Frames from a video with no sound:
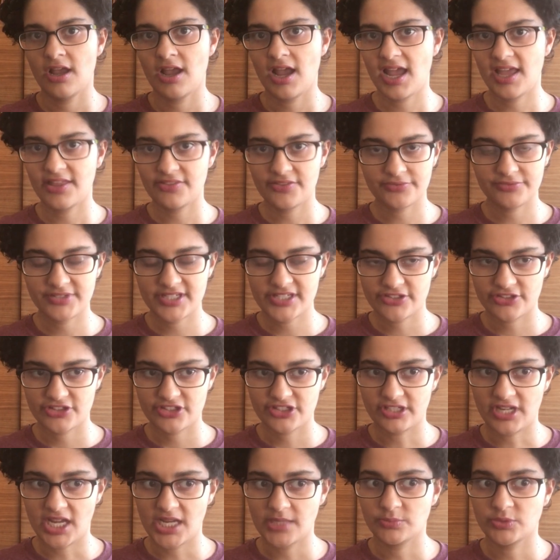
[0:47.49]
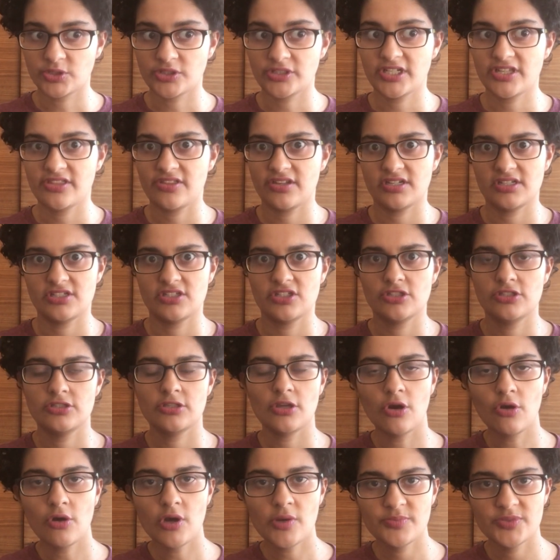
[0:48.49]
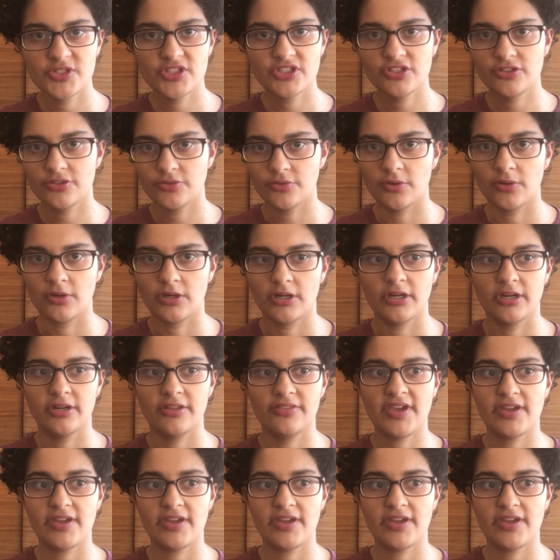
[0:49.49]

at the research library that is so obscure